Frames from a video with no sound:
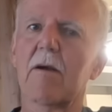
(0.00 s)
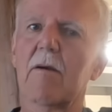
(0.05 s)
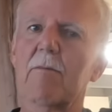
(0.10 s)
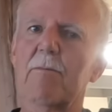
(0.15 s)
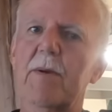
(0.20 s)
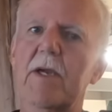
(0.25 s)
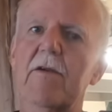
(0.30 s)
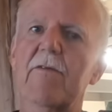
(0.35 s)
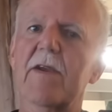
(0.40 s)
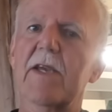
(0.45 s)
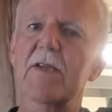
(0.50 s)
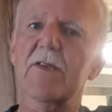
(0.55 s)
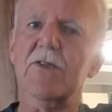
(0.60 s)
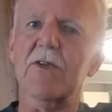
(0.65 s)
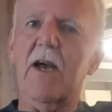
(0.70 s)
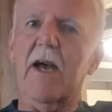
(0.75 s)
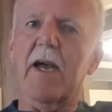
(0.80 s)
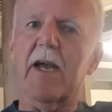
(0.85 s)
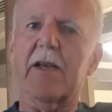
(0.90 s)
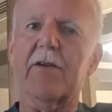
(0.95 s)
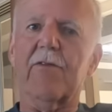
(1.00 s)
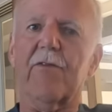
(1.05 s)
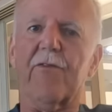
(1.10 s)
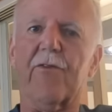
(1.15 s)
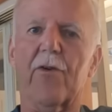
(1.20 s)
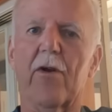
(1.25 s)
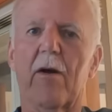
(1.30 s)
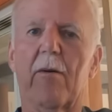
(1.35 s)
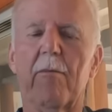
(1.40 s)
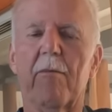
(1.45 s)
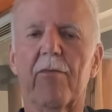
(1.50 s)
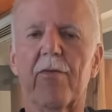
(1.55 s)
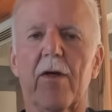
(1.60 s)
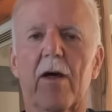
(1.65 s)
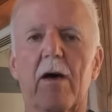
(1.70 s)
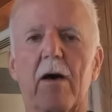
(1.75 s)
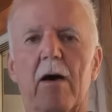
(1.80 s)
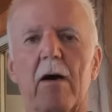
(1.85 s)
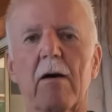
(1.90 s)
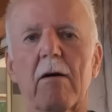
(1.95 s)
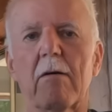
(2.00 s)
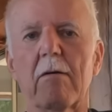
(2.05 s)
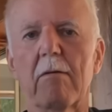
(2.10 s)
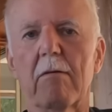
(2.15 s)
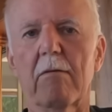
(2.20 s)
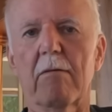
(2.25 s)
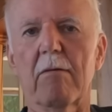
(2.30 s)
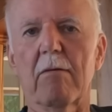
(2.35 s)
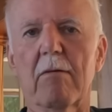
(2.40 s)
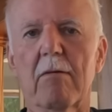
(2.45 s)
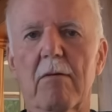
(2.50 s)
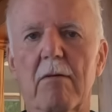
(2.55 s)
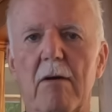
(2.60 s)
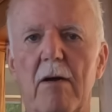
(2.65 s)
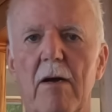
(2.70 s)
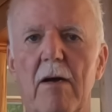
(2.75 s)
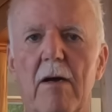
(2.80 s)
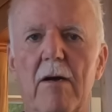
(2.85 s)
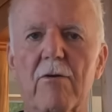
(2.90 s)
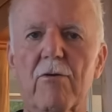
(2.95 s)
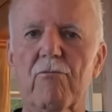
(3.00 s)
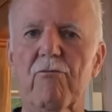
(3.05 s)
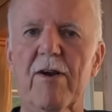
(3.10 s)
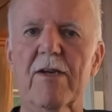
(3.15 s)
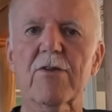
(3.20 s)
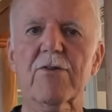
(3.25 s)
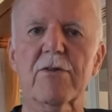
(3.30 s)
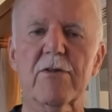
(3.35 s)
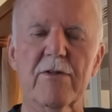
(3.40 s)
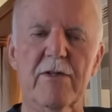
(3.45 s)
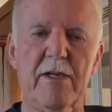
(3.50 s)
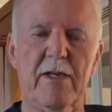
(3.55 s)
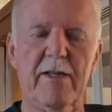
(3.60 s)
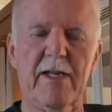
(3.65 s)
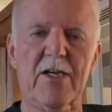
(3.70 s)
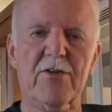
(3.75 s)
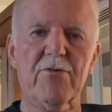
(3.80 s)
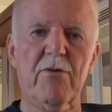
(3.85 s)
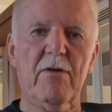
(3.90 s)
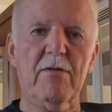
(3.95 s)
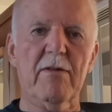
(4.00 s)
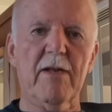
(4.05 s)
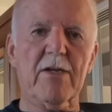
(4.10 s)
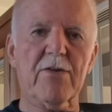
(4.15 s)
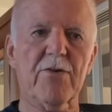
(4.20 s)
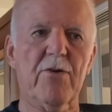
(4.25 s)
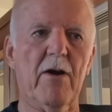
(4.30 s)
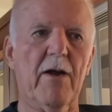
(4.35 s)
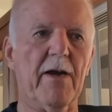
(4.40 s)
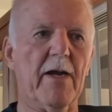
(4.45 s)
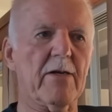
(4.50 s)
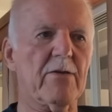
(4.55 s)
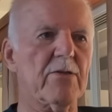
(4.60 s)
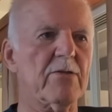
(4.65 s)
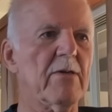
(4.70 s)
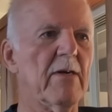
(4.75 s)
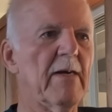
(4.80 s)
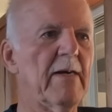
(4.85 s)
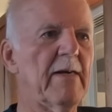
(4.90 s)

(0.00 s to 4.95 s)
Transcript: PV side from the rest of the electronics.